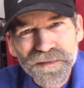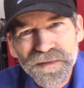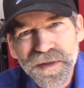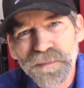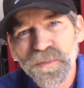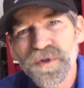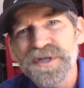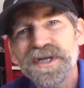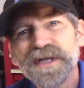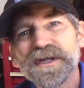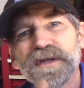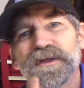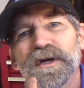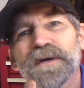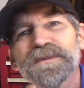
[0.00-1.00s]
Appreciate the
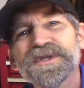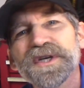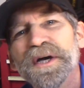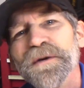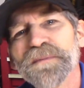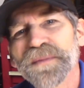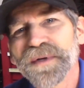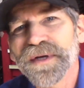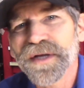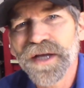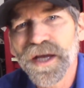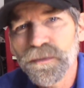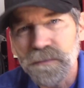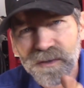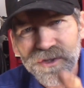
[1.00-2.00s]
thumbs up,
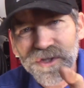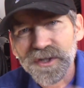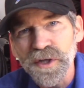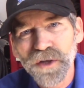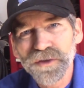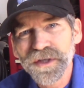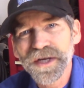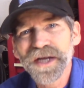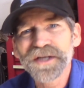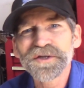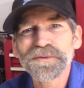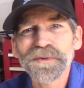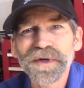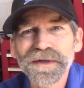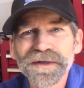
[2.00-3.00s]
and we'll see you on the next
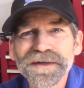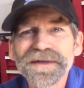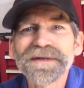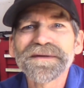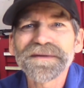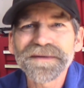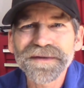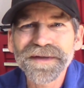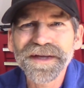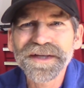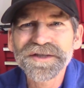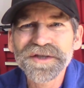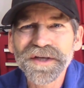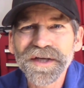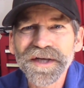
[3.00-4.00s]
one.
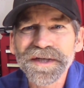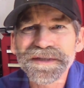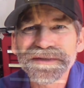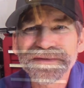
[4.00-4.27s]
Thanks again.